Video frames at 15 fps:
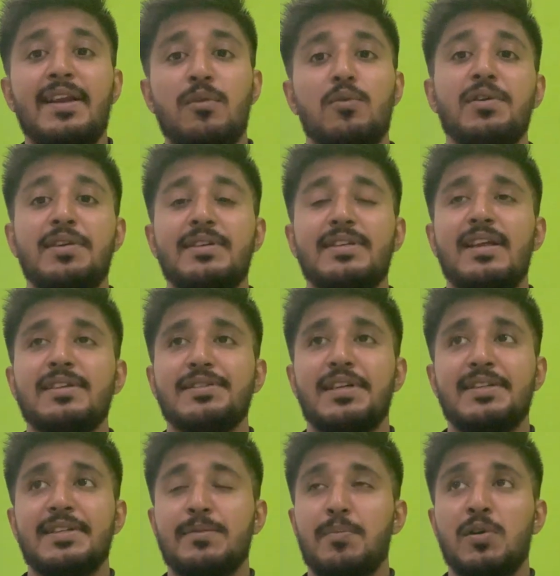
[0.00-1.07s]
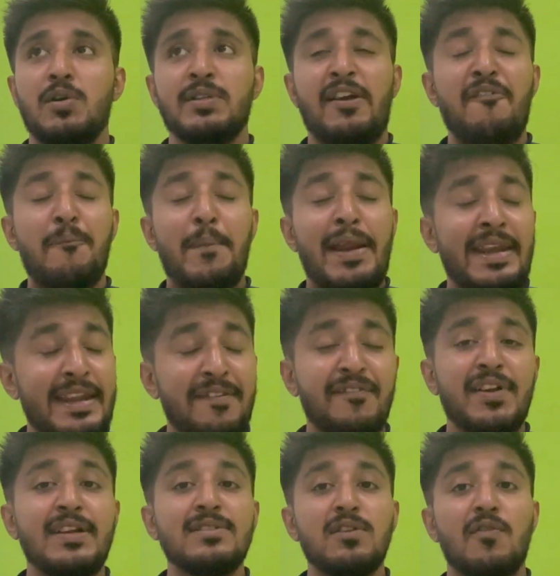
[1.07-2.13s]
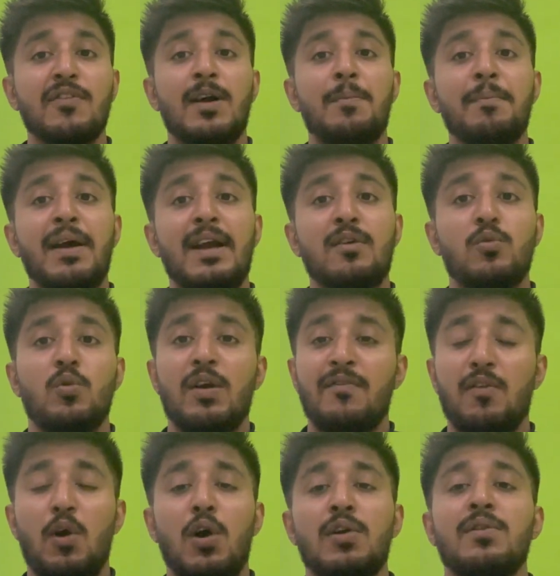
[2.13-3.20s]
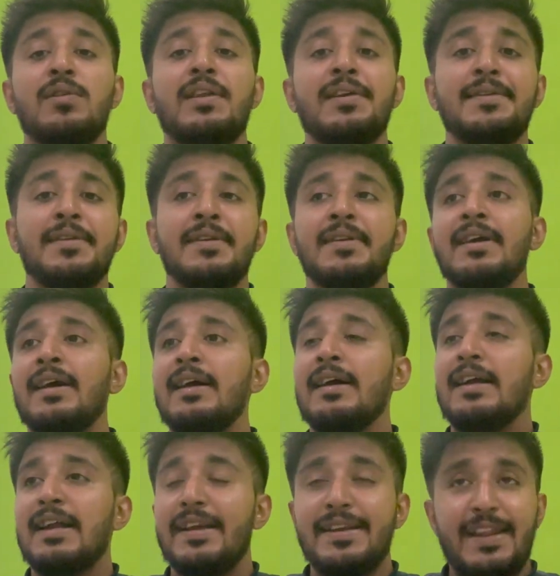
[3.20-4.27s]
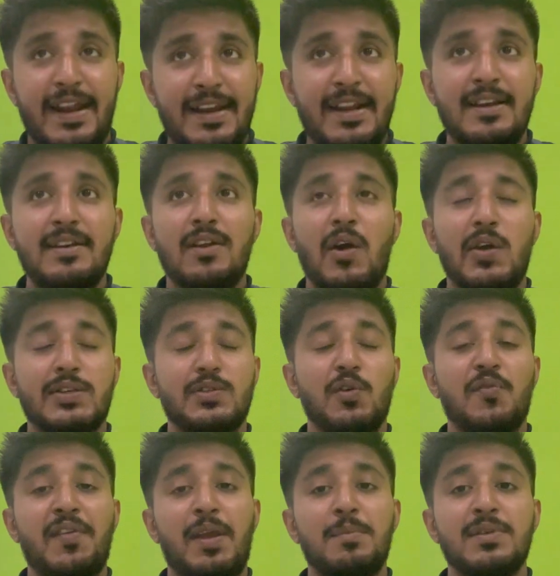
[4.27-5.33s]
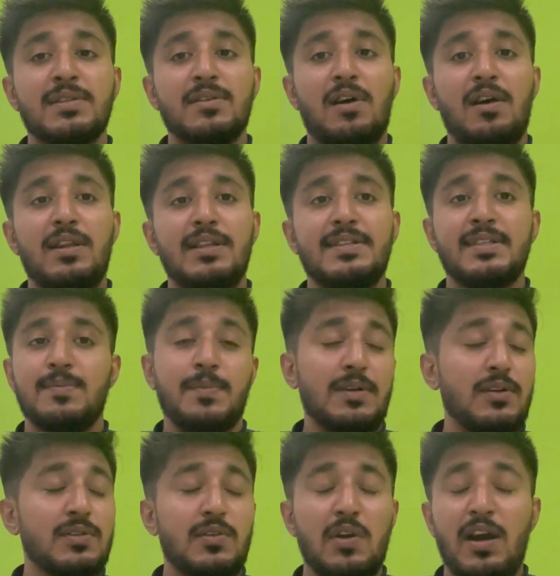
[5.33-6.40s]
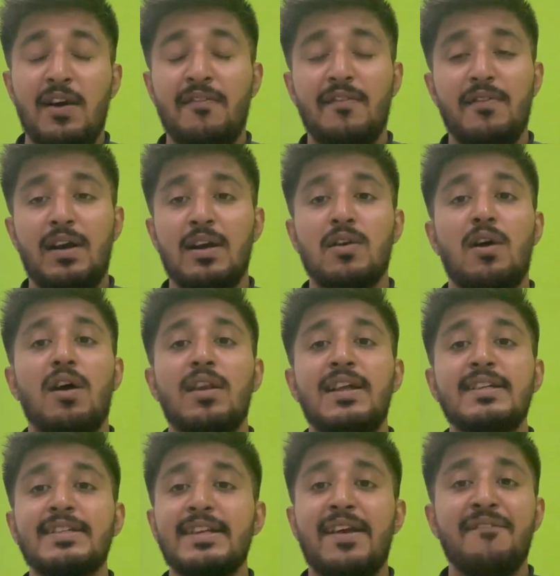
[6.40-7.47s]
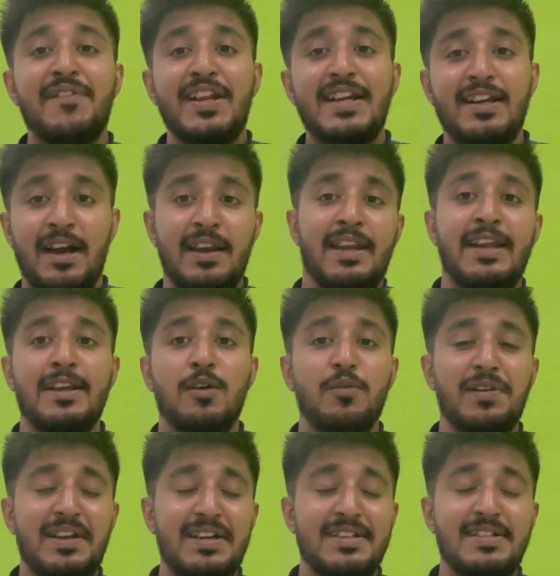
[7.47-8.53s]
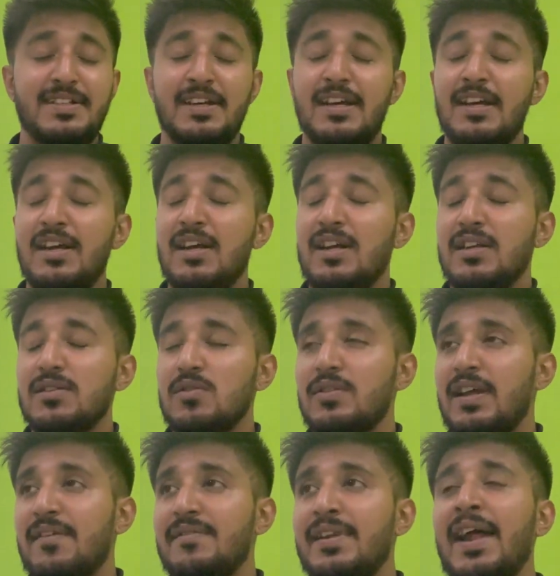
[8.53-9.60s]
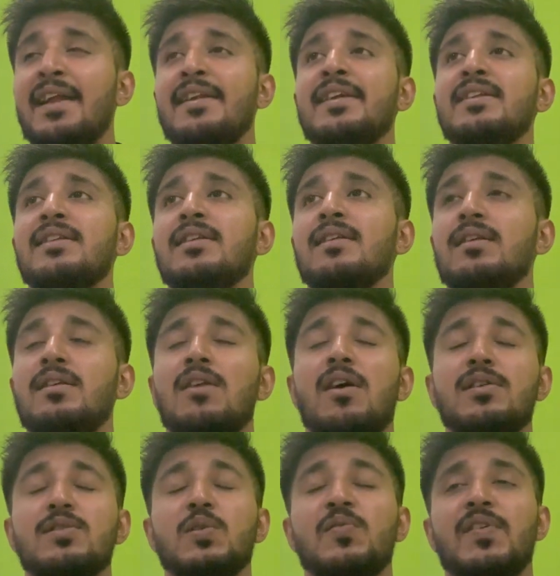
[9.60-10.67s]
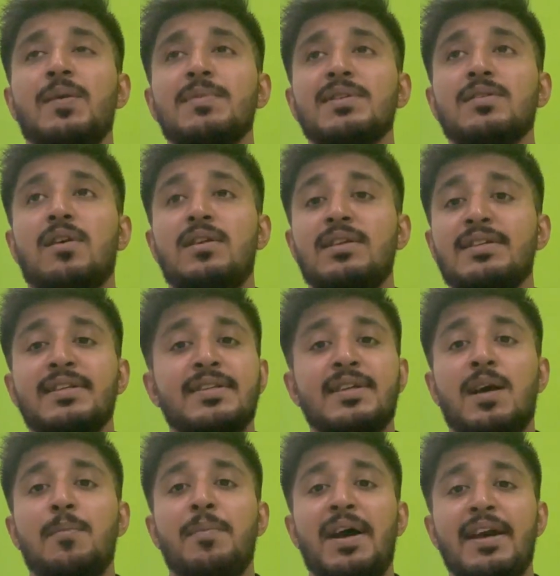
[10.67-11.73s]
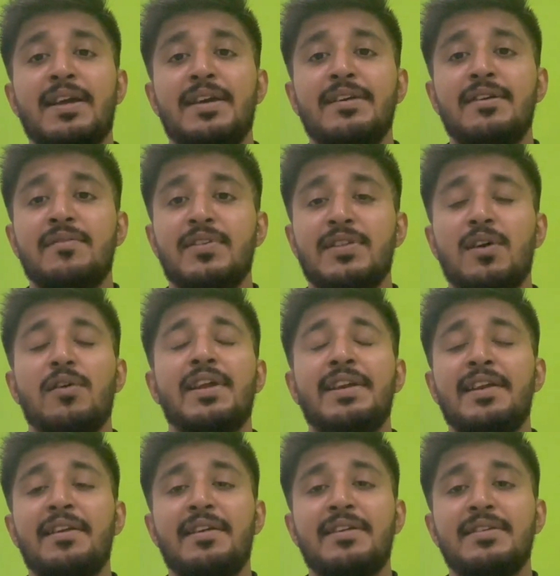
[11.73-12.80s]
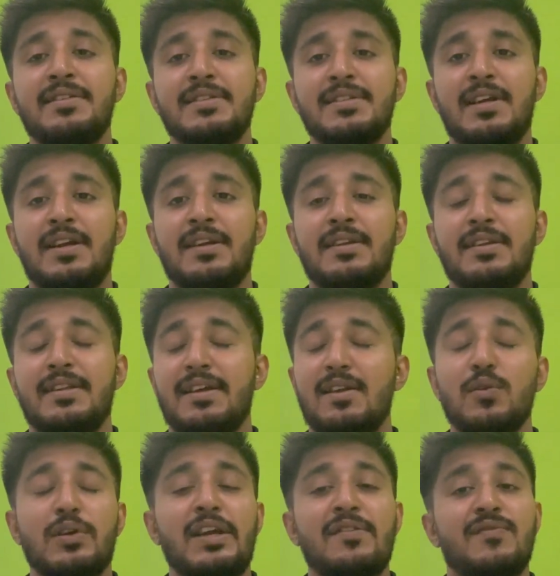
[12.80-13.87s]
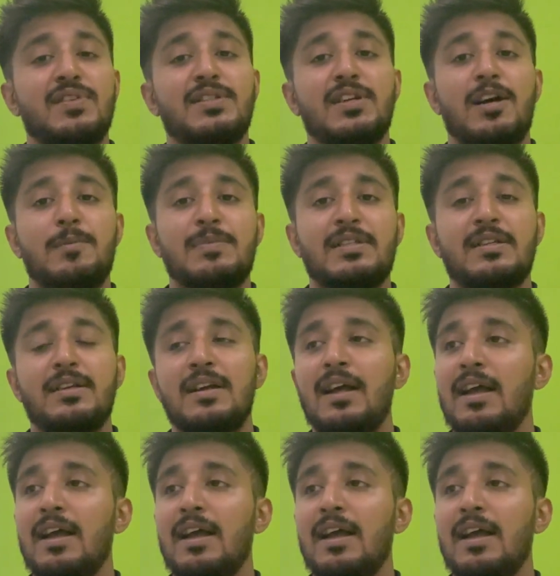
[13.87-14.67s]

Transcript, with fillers: I wouldn't suggest because I have many friends who have come back who have gone to London, did in not so famous colleges because you have a college in every gully nowadays. So they have done in not so famous colleges, come back here without any returns, and they're looking for jobs